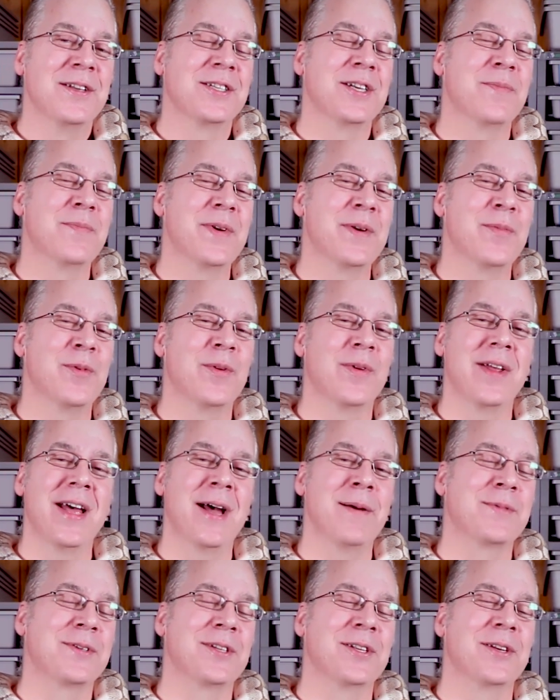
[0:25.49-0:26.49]
Some people will
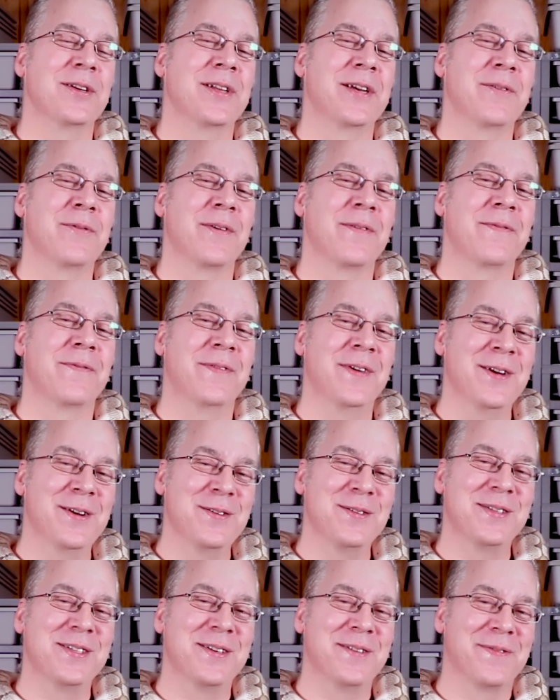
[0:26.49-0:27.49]
absolutely
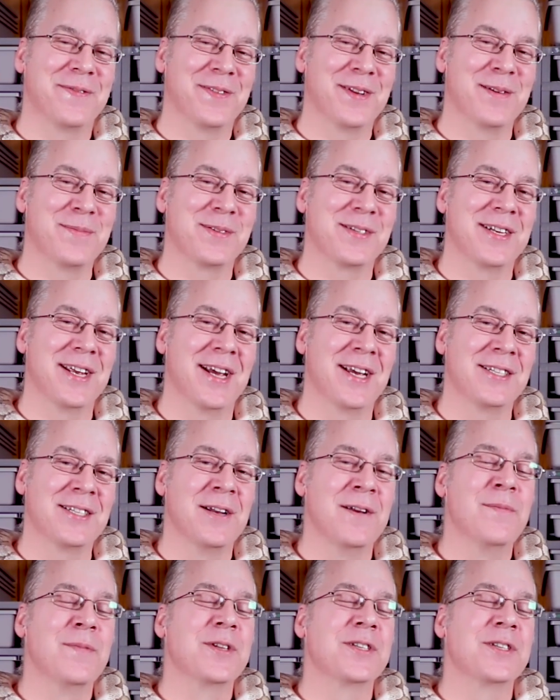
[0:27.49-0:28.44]
refuse to flip snakes.